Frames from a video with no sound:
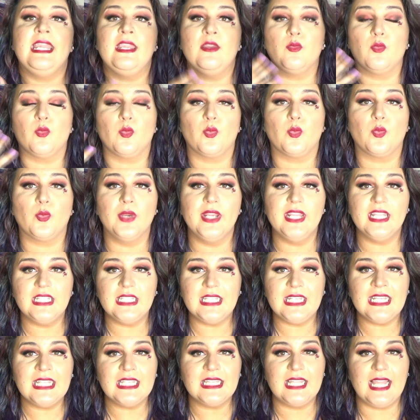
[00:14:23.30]
It
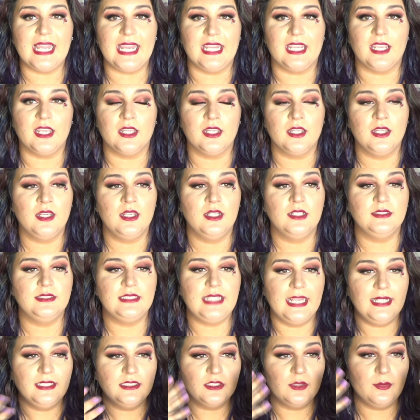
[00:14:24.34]
really like
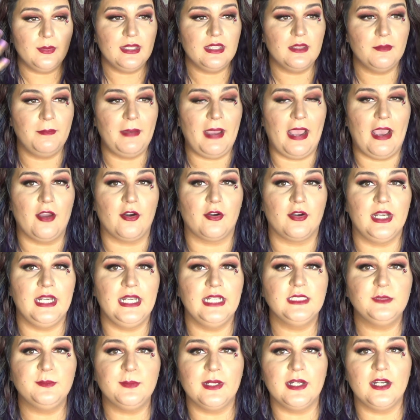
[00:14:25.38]
takes away the
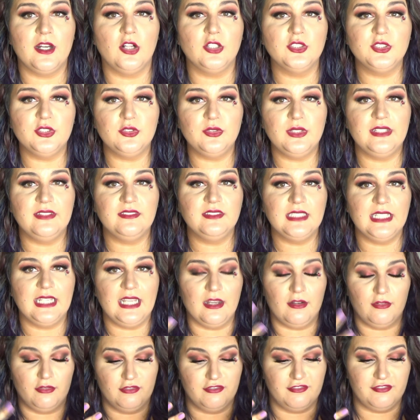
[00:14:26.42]
powderiness, but it also gives like
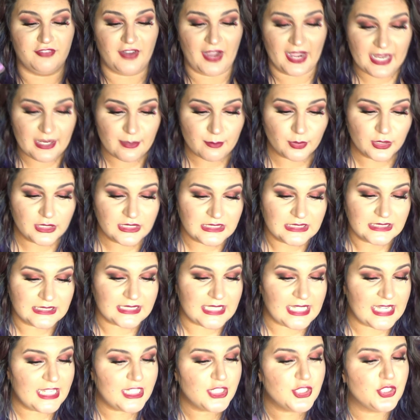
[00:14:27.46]
a
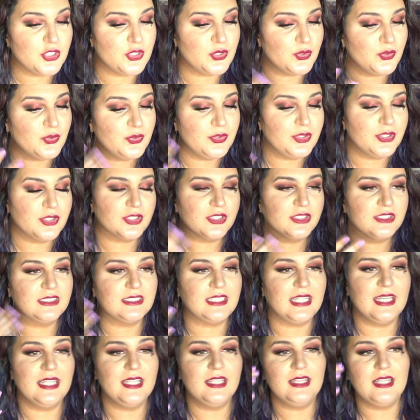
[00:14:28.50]
vibrancy to your
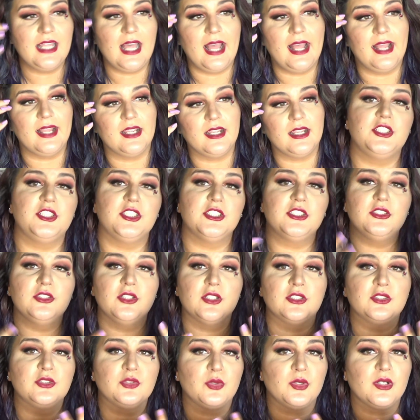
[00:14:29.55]
skin that just
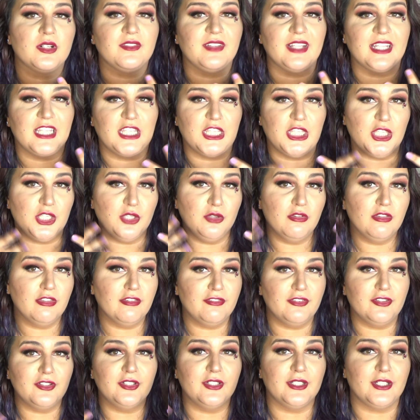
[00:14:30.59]
look sort of like
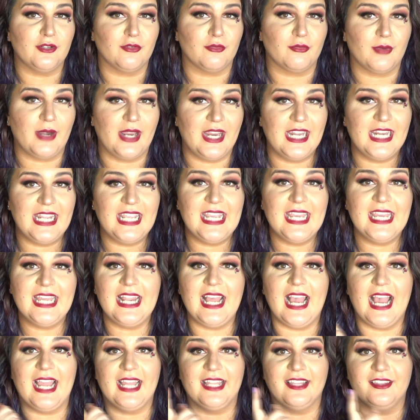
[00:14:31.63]
youthful and
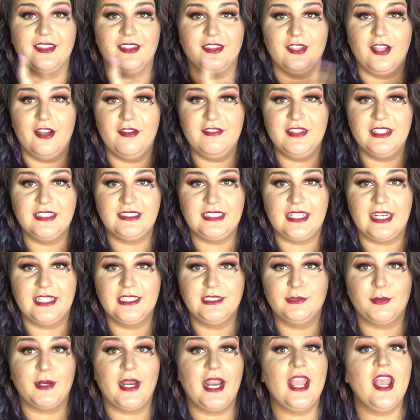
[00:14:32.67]
radiant. I love this
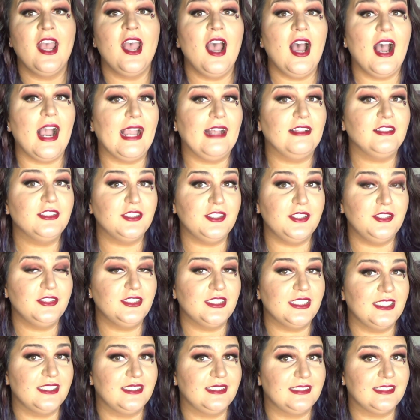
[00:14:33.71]
setting spray. I also
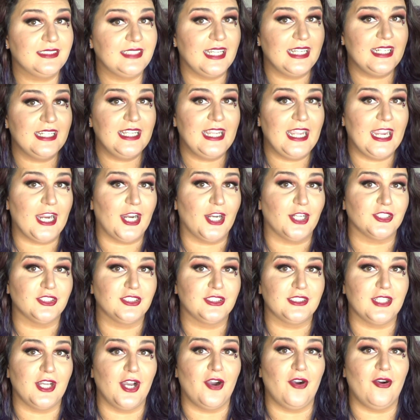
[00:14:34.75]
use it as skincare,
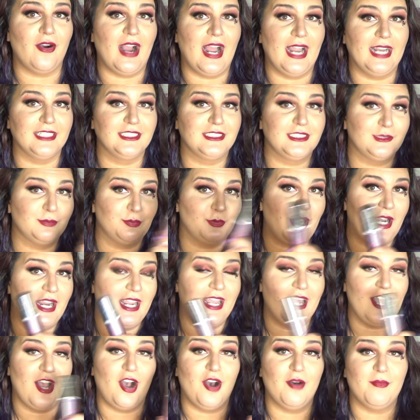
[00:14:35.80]
so I
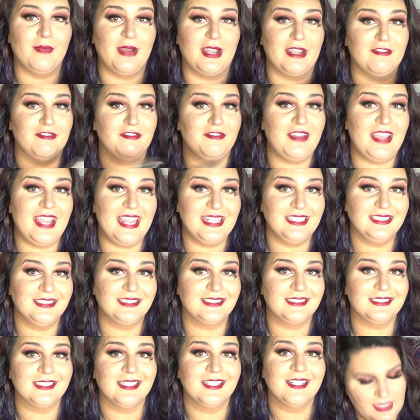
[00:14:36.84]
spray it on my
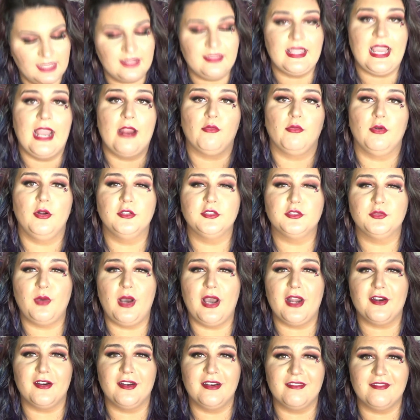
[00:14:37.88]
face, get that rose
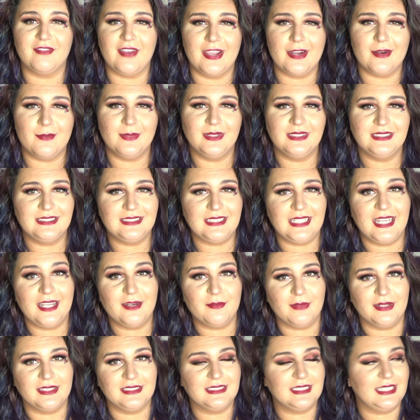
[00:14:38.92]
water and vitamin C
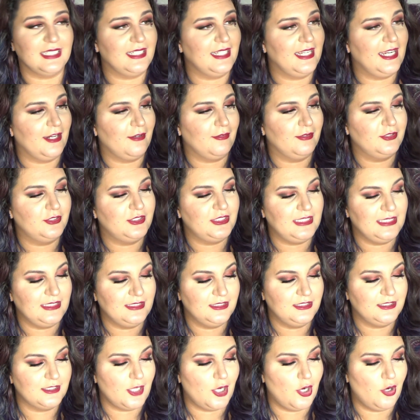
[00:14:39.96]
in my skincare
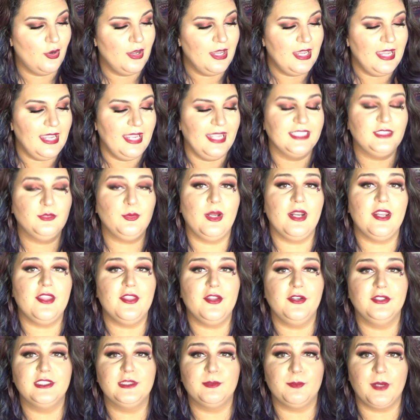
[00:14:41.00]
routine. So it's one of
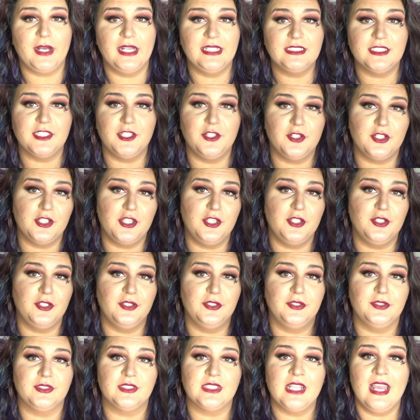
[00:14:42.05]
those sprays that you could
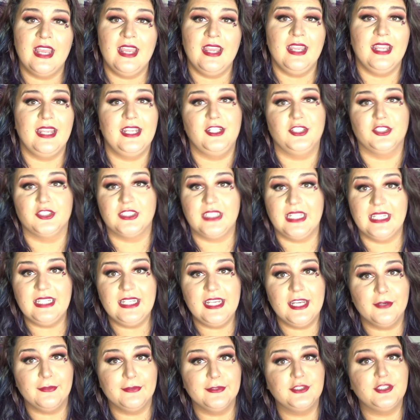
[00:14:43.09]
use in your
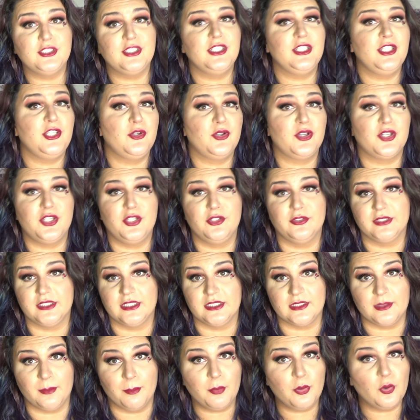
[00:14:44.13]
skincare routine, you could use
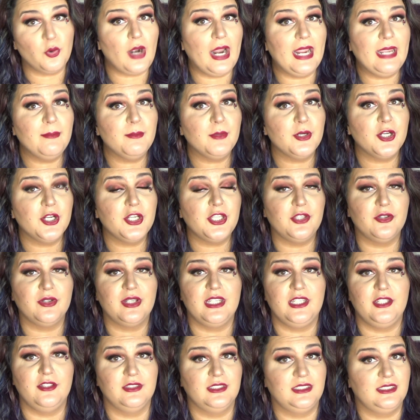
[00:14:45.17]
as a primer, you
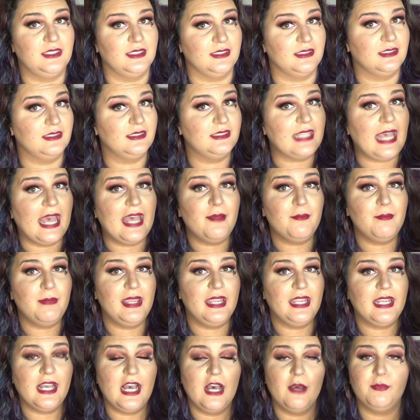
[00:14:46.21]
can use to set
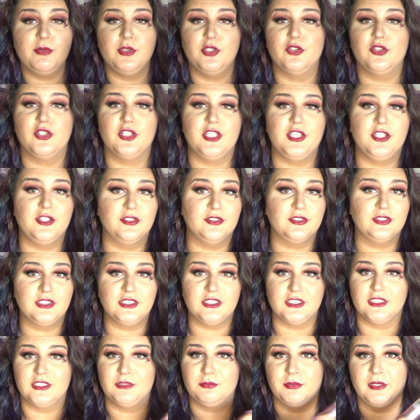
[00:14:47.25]
makeup, you could use
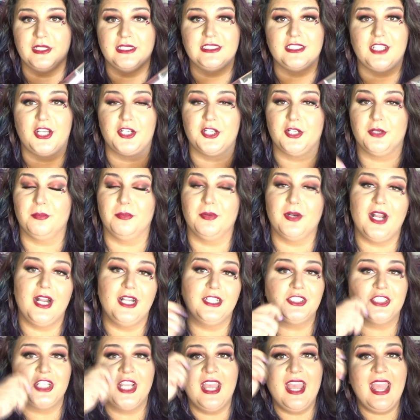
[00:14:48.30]
to spritz on your
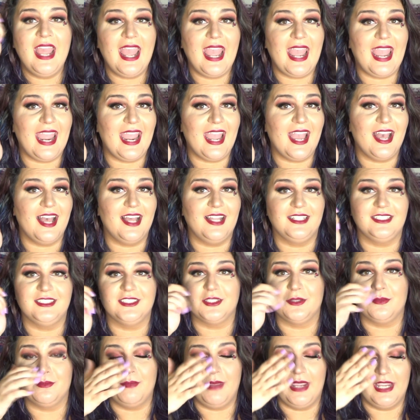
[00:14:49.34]
brush
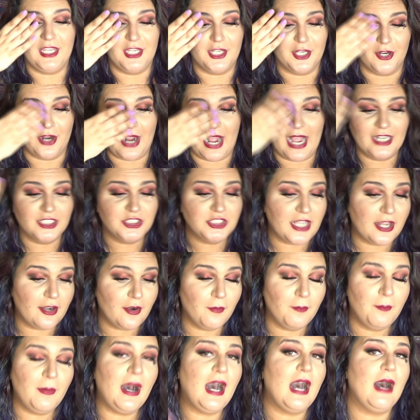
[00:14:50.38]
and make your
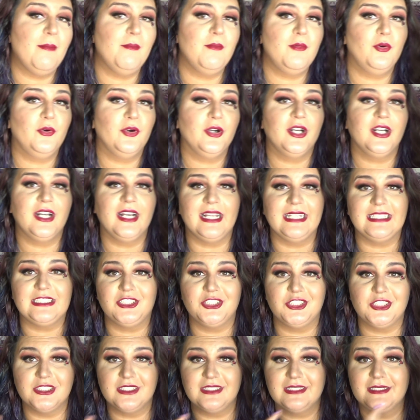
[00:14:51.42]
eyeshadow pop more.
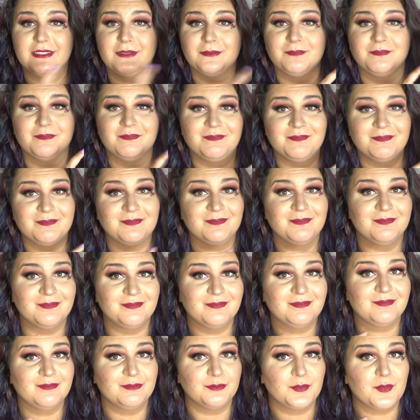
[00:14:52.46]
It's just
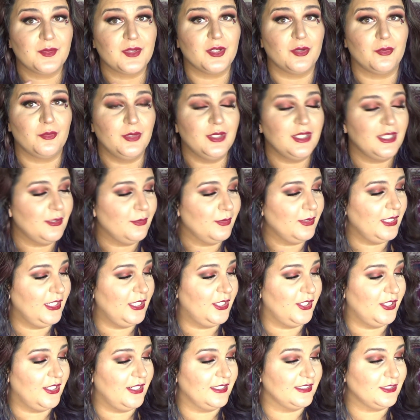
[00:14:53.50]
really, really
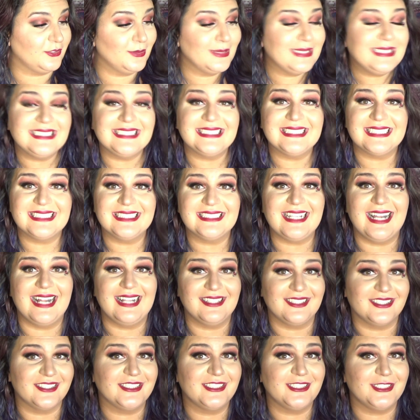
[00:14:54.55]
good. It's only
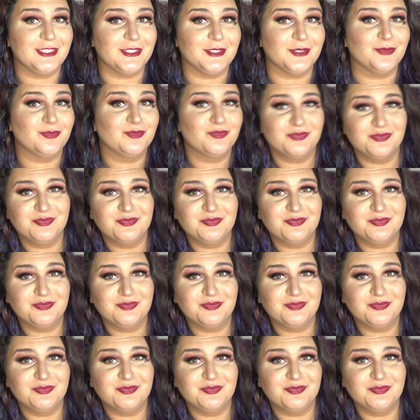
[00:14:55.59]
$6 too.